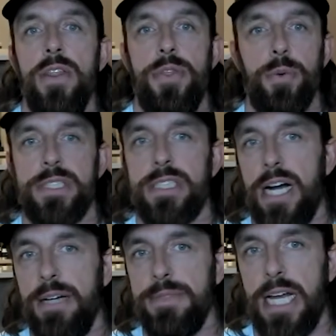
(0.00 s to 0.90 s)
There was
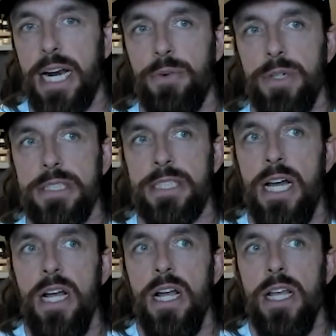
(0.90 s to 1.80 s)
times that I
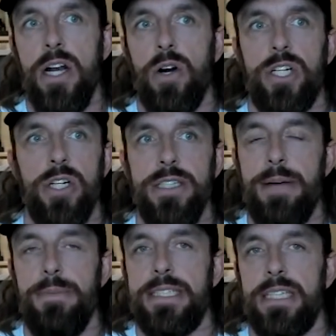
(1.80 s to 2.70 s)
couldn't
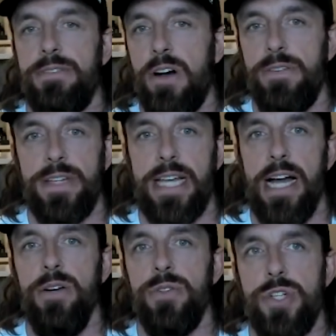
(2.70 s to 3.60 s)
get myself off the
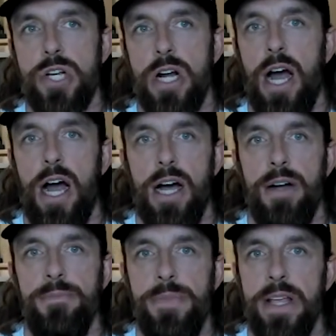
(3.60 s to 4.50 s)
couch,
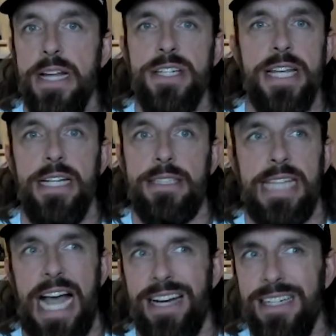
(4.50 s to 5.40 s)
in
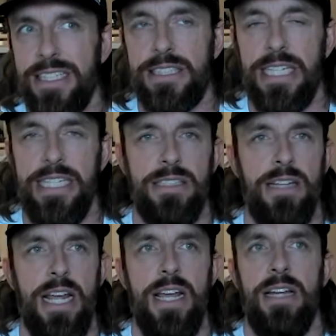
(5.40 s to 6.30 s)
sadness,
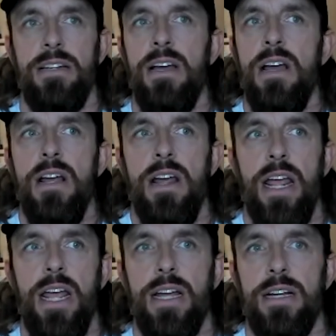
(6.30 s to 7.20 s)
in
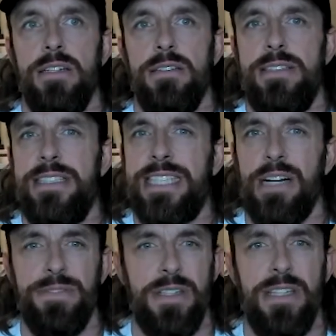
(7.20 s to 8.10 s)

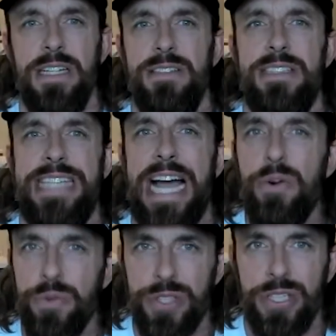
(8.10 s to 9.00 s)
self
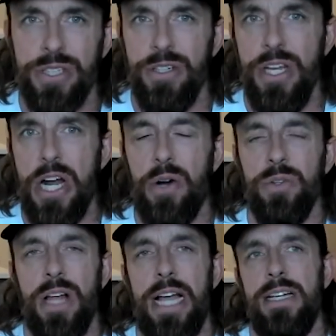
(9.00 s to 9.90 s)
doubt.
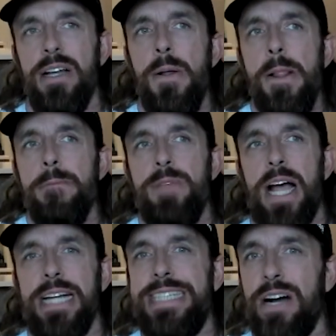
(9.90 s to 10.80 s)
Like,
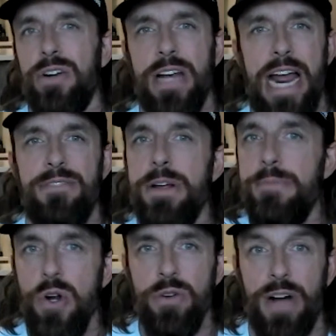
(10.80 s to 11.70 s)
I doubted every
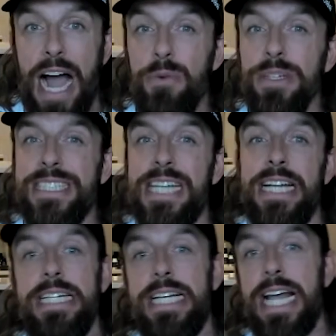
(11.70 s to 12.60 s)
move. I was
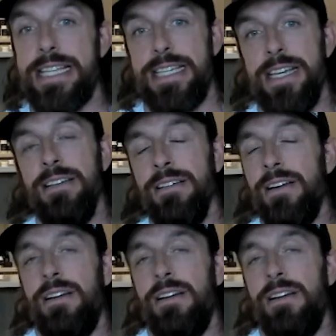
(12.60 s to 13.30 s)
second guessing